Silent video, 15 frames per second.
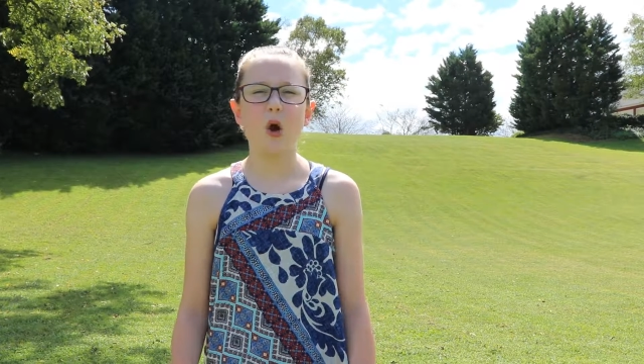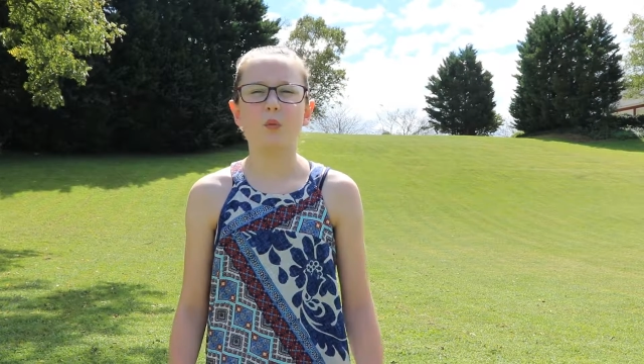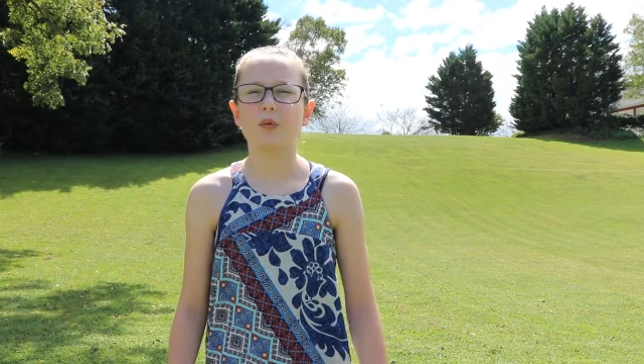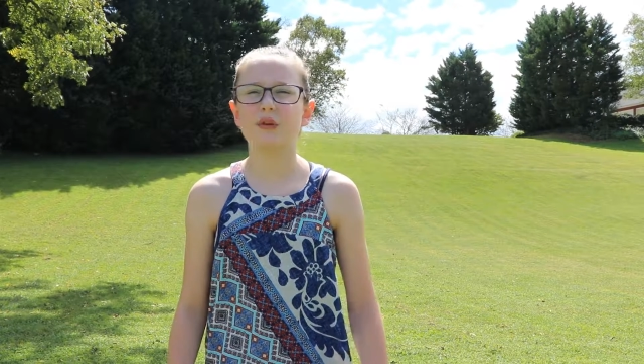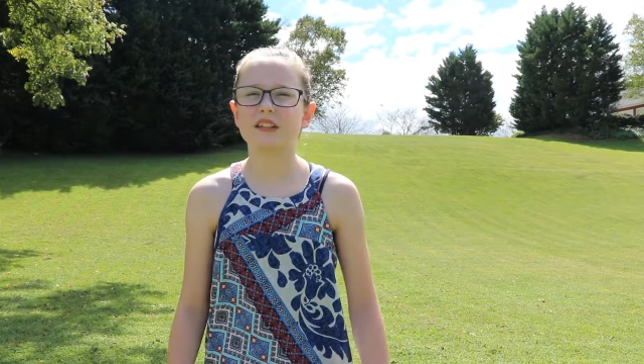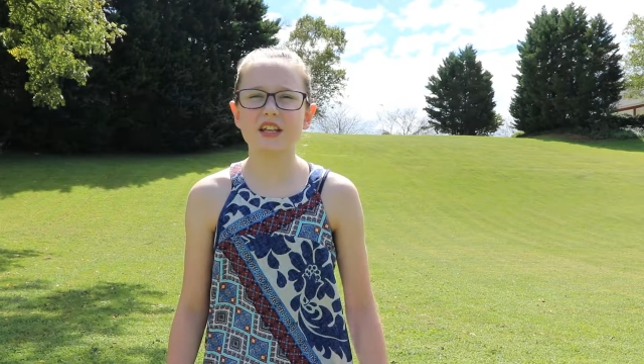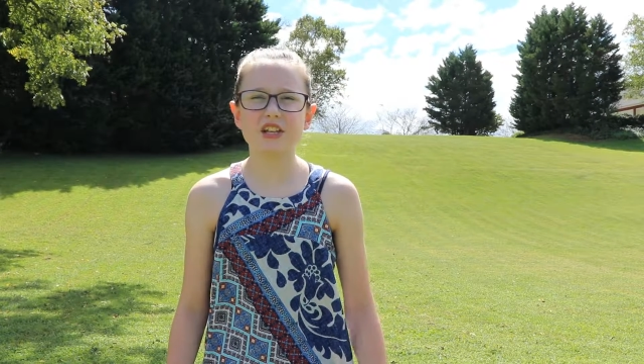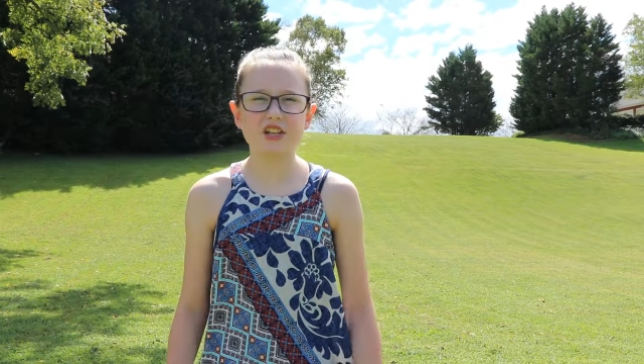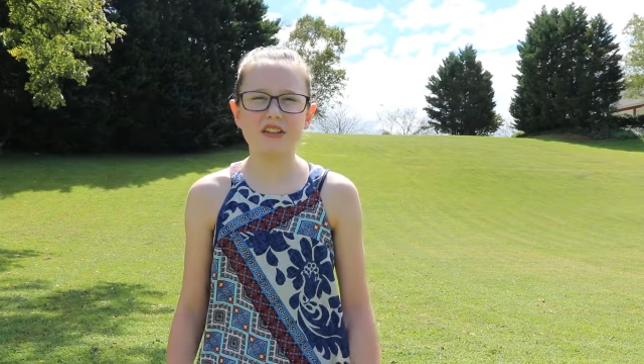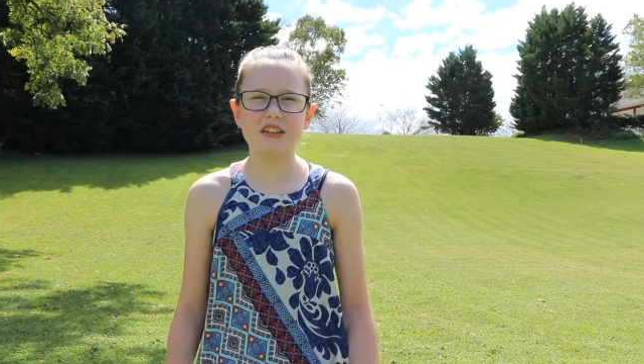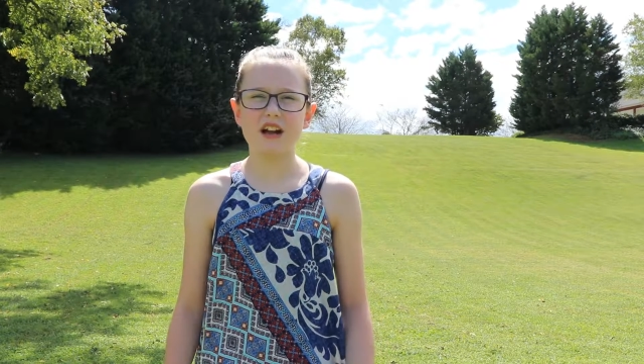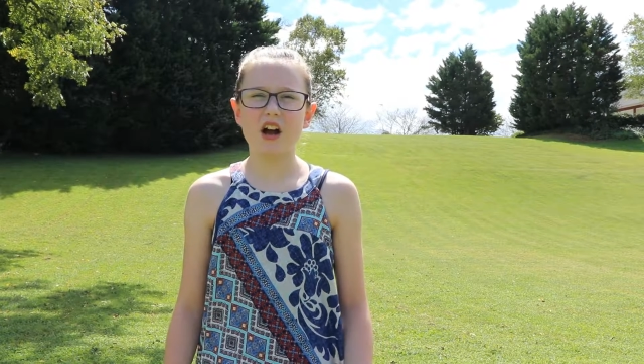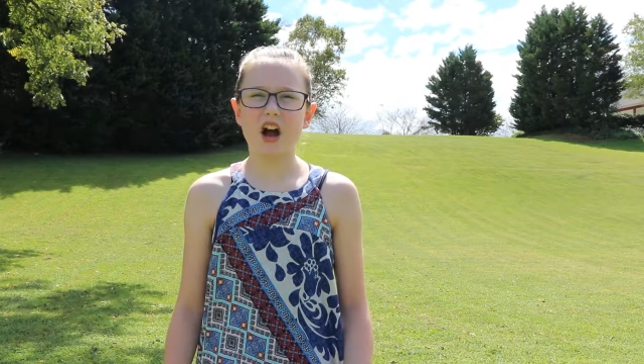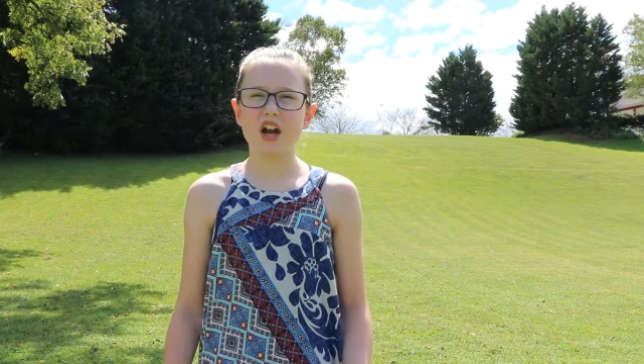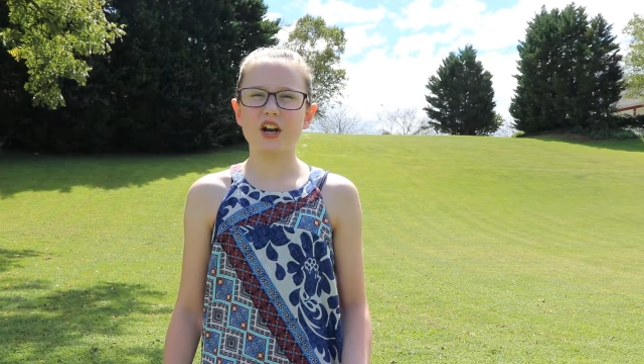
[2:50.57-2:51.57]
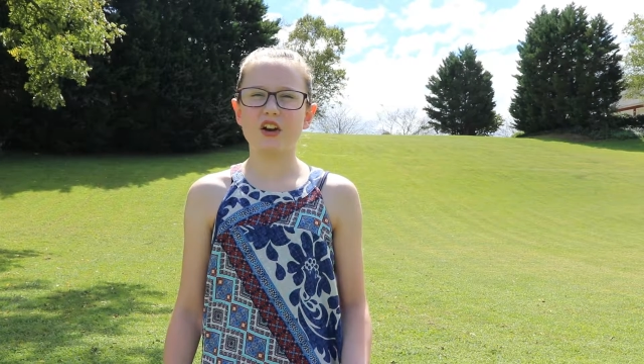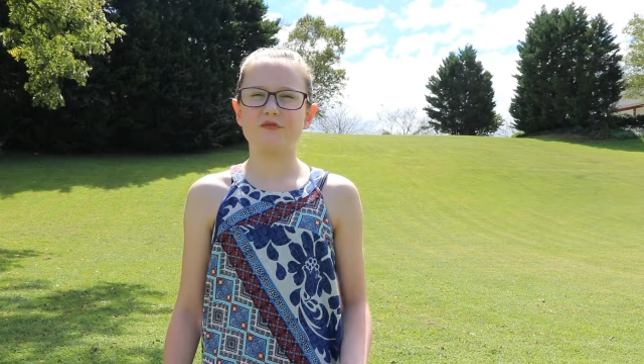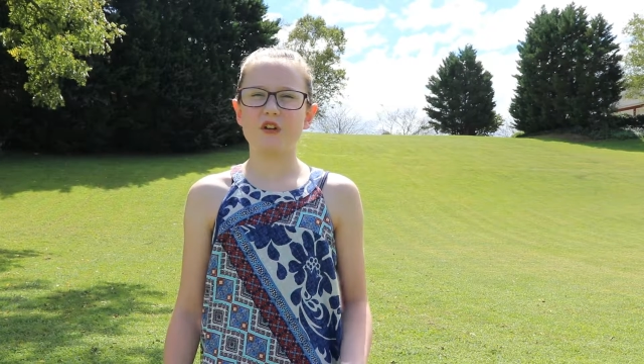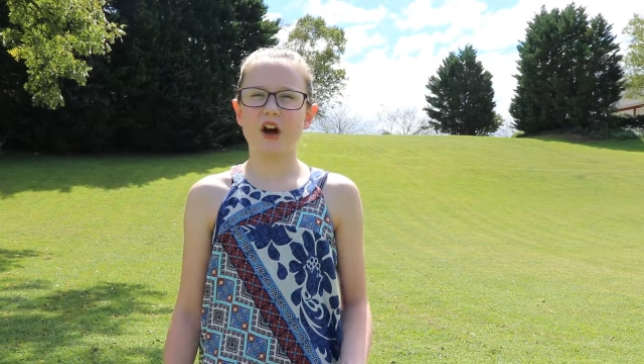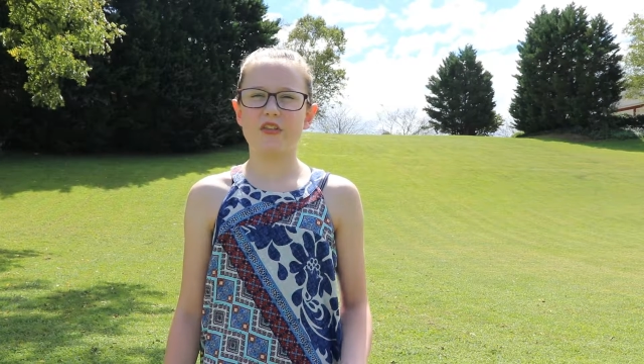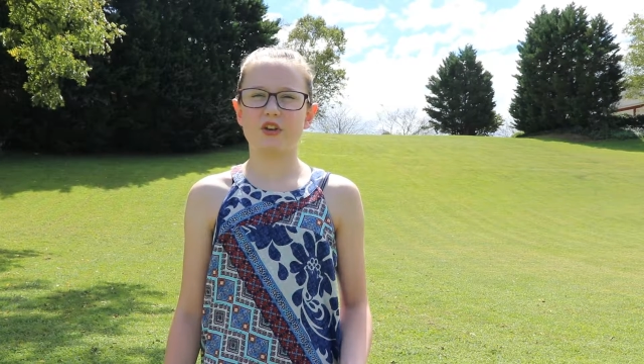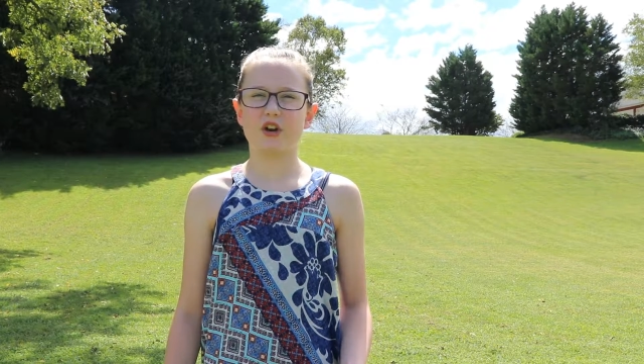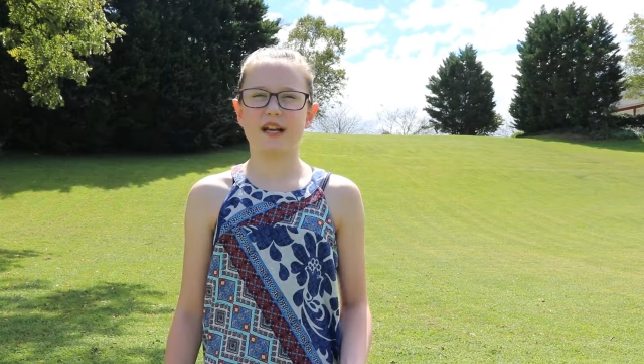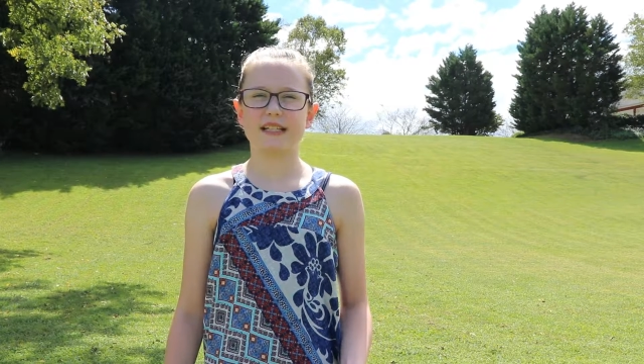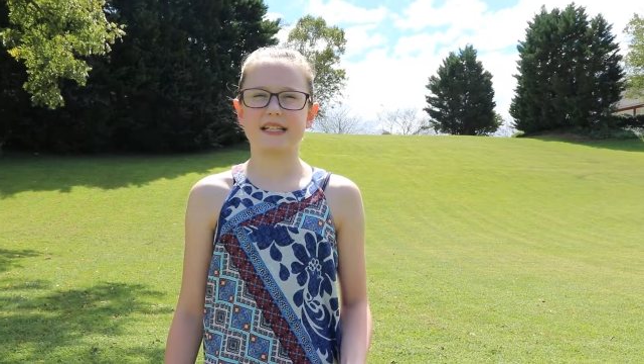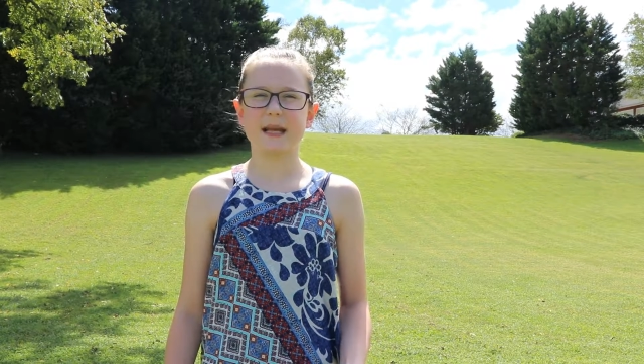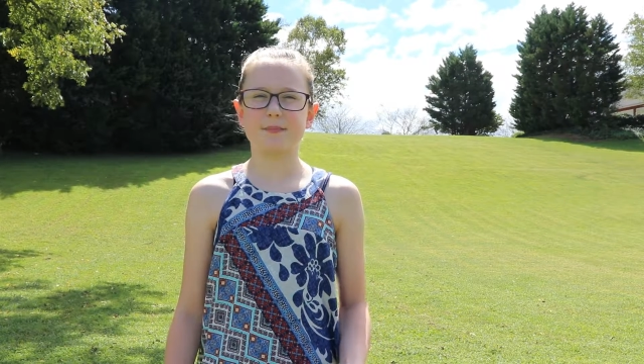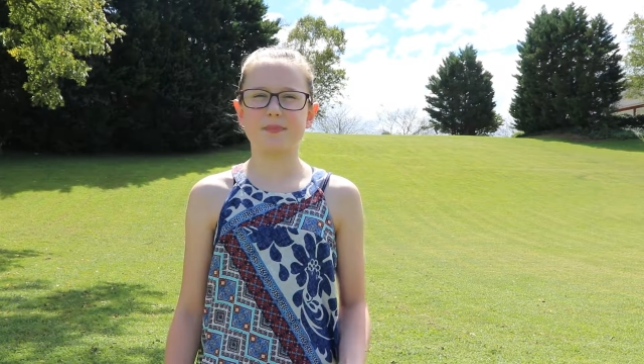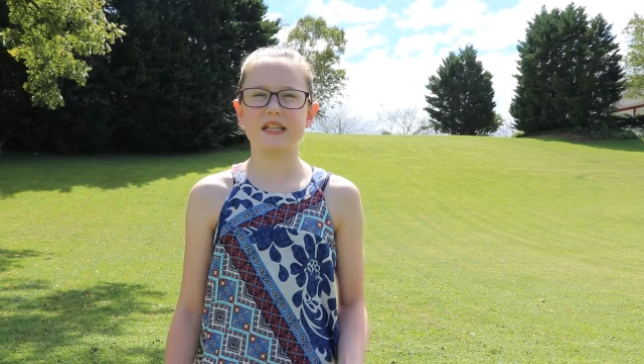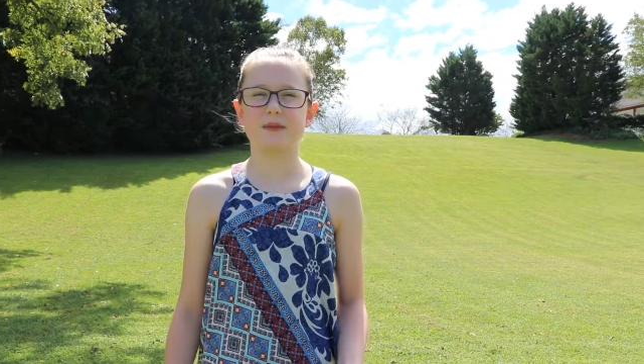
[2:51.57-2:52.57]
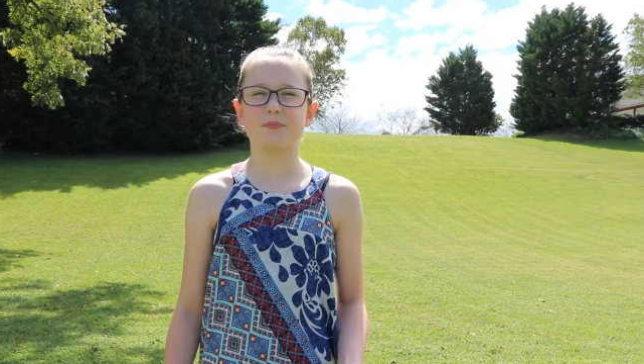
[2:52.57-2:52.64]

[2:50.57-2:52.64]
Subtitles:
Religion that God our Father accepts